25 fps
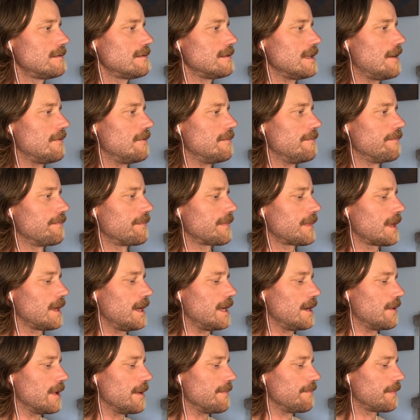Love them.
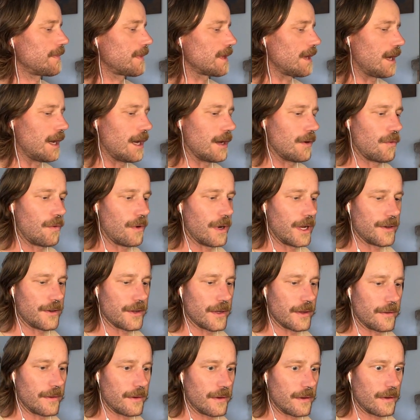Anyway, wanted
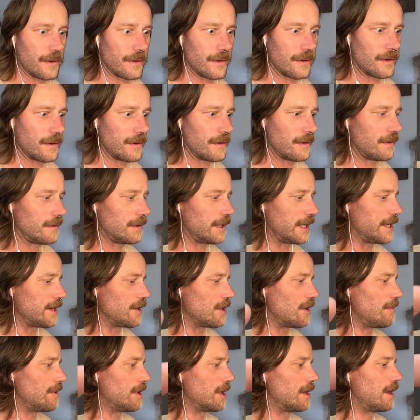to let
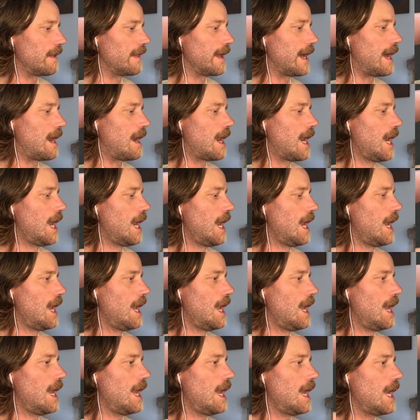you know about all that
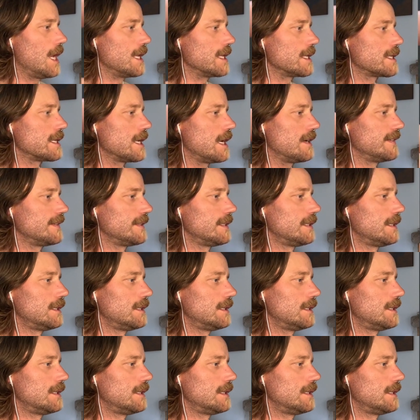and stuff.